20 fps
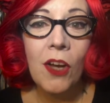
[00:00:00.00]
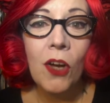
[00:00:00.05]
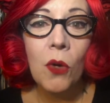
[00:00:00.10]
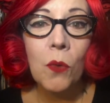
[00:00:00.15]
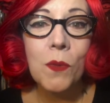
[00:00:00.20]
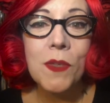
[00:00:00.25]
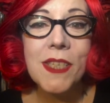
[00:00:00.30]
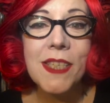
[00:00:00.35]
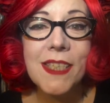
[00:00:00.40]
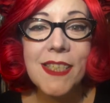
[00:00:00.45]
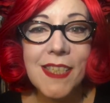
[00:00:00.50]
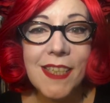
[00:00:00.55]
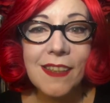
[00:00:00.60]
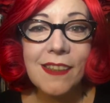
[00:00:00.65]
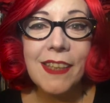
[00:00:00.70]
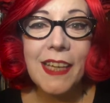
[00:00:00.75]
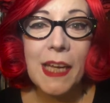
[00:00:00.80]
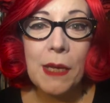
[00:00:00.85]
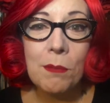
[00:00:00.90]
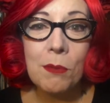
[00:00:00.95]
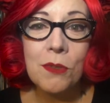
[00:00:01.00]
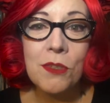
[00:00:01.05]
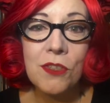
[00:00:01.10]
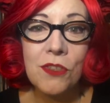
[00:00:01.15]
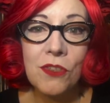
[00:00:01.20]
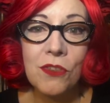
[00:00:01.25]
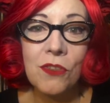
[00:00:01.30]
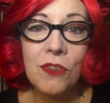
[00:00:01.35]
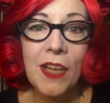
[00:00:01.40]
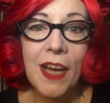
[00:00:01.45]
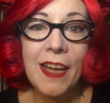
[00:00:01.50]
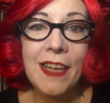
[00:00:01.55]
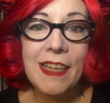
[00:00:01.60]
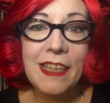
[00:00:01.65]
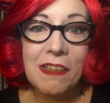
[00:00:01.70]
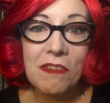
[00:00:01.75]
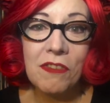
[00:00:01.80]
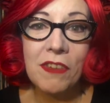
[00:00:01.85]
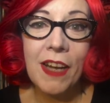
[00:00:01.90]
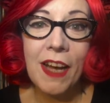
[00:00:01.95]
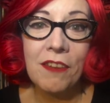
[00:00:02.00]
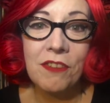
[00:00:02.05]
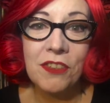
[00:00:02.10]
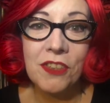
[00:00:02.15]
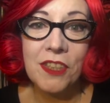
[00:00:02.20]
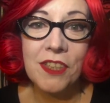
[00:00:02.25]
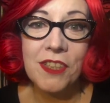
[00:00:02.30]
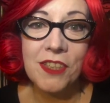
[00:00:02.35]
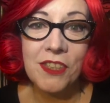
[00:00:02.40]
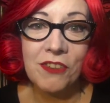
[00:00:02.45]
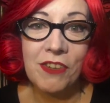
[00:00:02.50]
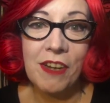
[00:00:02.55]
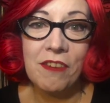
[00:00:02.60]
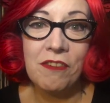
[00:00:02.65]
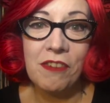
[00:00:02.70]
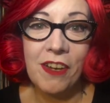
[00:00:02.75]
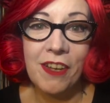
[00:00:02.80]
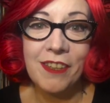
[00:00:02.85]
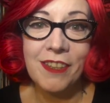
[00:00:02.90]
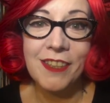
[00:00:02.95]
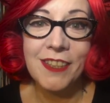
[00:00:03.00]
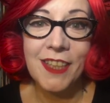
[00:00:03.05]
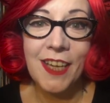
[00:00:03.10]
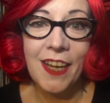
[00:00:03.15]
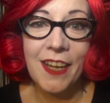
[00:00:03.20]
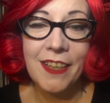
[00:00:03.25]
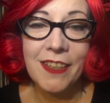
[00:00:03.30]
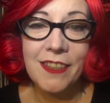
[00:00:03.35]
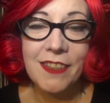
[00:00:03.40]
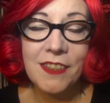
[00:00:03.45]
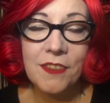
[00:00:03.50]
was still able to do that even after his grandfather died.